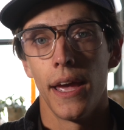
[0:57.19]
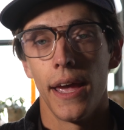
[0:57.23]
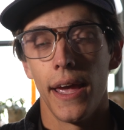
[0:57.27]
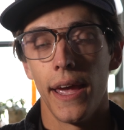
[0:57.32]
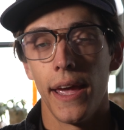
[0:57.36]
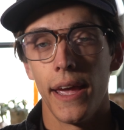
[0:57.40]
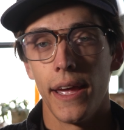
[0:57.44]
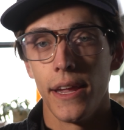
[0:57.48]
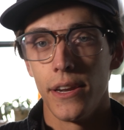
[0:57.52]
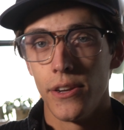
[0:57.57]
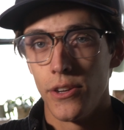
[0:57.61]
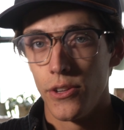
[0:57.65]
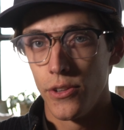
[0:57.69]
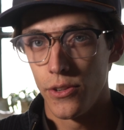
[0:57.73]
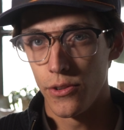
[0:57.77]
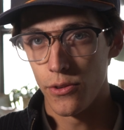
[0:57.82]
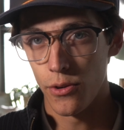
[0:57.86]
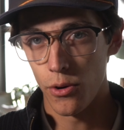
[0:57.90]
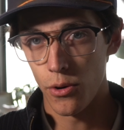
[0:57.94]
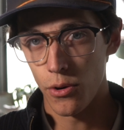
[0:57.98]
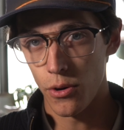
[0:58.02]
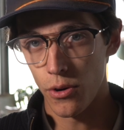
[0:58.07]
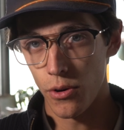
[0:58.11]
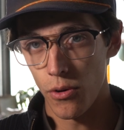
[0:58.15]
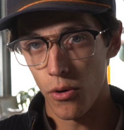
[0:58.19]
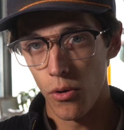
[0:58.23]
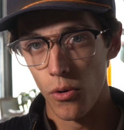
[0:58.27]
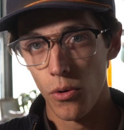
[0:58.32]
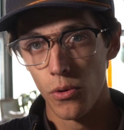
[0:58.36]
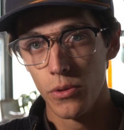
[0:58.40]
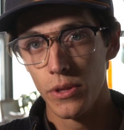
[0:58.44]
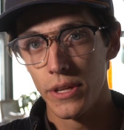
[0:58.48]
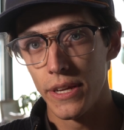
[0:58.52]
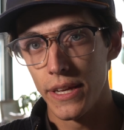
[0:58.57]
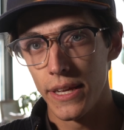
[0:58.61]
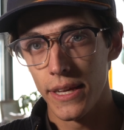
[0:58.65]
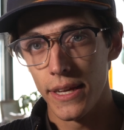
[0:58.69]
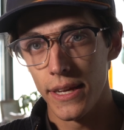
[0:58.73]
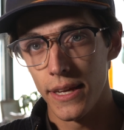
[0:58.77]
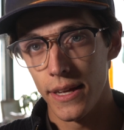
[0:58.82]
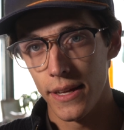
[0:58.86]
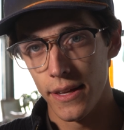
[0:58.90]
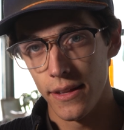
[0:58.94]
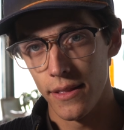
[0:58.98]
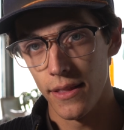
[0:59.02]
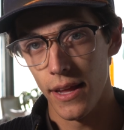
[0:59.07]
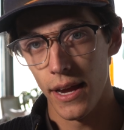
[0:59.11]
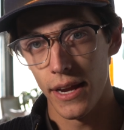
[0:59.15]
and your only
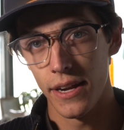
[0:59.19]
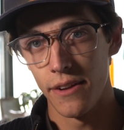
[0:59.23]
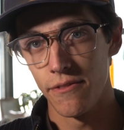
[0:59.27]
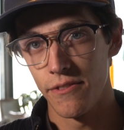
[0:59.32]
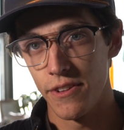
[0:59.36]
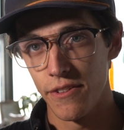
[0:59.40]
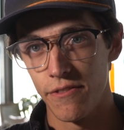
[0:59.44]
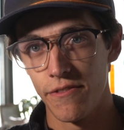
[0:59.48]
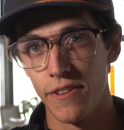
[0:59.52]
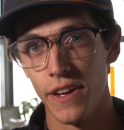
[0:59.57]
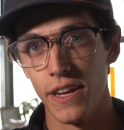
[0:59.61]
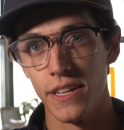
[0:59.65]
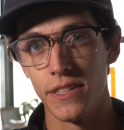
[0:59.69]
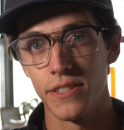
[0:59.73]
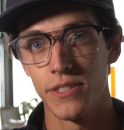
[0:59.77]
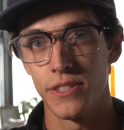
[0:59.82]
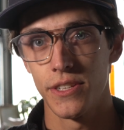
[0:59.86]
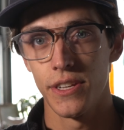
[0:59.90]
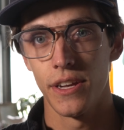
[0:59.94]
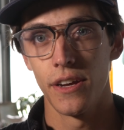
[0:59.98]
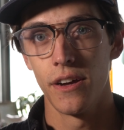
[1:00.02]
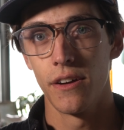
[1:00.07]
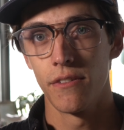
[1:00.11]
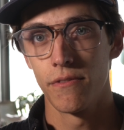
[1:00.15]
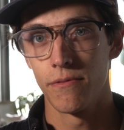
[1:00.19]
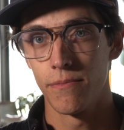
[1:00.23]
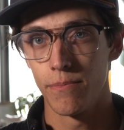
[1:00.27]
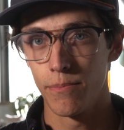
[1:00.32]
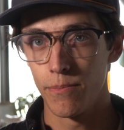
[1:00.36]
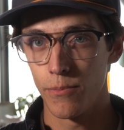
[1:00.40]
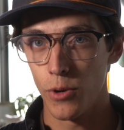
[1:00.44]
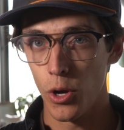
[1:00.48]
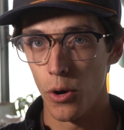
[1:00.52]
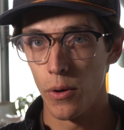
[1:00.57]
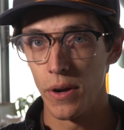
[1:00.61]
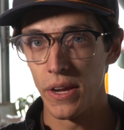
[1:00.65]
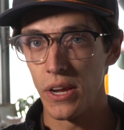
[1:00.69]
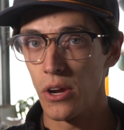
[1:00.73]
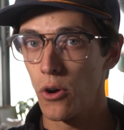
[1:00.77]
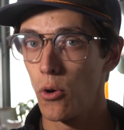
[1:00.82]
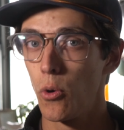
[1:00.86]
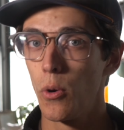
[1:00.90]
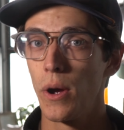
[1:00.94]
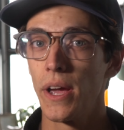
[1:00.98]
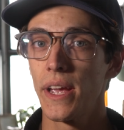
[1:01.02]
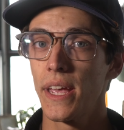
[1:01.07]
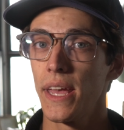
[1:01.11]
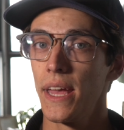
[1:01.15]
line of defense of going
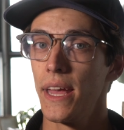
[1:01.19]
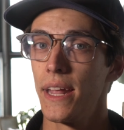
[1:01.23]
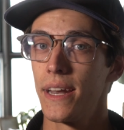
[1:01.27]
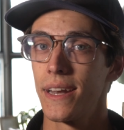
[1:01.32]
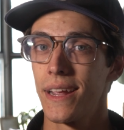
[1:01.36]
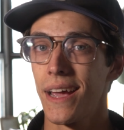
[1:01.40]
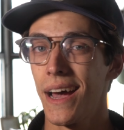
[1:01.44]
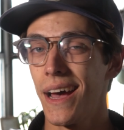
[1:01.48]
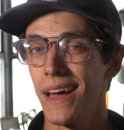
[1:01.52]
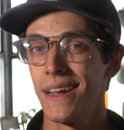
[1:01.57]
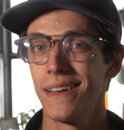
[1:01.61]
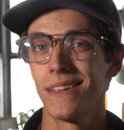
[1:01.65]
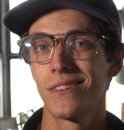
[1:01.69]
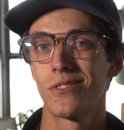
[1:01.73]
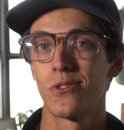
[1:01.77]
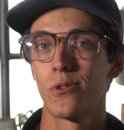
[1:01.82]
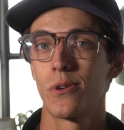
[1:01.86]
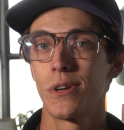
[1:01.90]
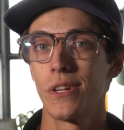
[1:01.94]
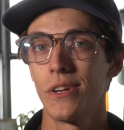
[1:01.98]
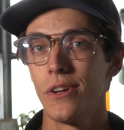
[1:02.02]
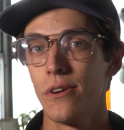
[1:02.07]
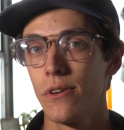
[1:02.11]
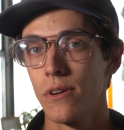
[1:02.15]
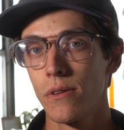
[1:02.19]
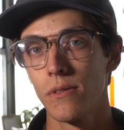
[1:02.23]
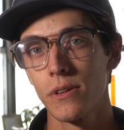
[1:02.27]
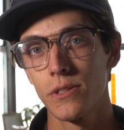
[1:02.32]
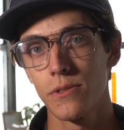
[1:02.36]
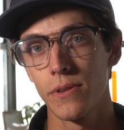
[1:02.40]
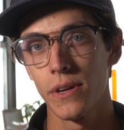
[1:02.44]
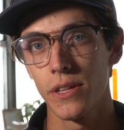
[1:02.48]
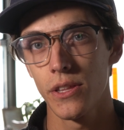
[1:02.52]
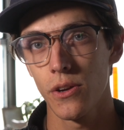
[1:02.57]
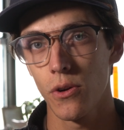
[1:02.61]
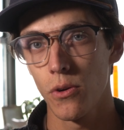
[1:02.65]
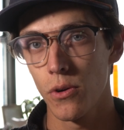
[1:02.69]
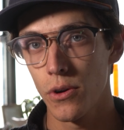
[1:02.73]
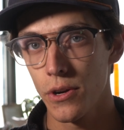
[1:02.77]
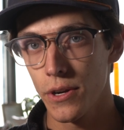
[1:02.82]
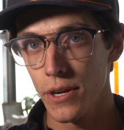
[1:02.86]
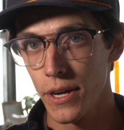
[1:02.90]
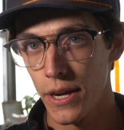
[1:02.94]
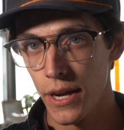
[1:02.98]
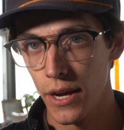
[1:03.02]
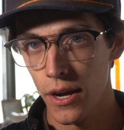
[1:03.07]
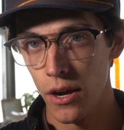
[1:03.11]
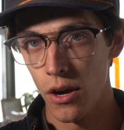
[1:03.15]
quick and kind of sort of knowing what's around the
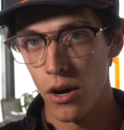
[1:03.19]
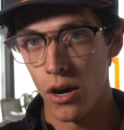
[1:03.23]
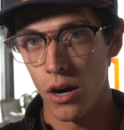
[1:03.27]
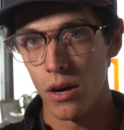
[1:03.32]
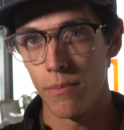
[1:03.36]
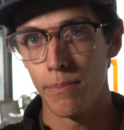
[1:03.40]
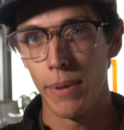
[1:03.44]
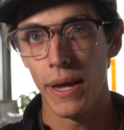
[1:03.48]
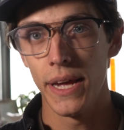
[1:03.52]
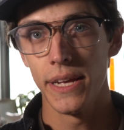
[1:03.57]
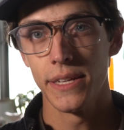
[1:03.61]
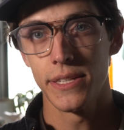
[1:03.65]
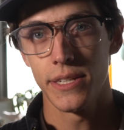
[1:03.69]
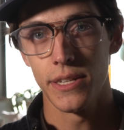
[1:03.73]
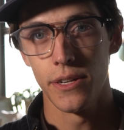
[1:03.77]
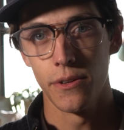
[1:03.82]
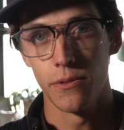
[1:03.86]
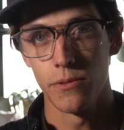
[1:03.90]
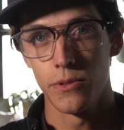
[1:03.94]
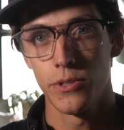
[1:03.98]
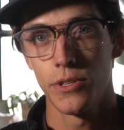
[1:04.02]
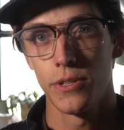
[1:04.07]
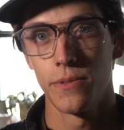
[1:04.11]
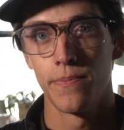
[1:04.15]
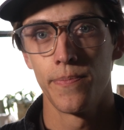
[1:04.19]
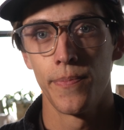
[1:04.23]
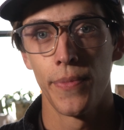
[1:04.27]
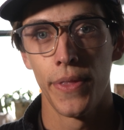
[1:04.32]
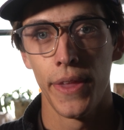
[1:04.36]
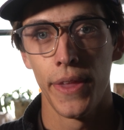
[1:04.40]
corner are pace notes.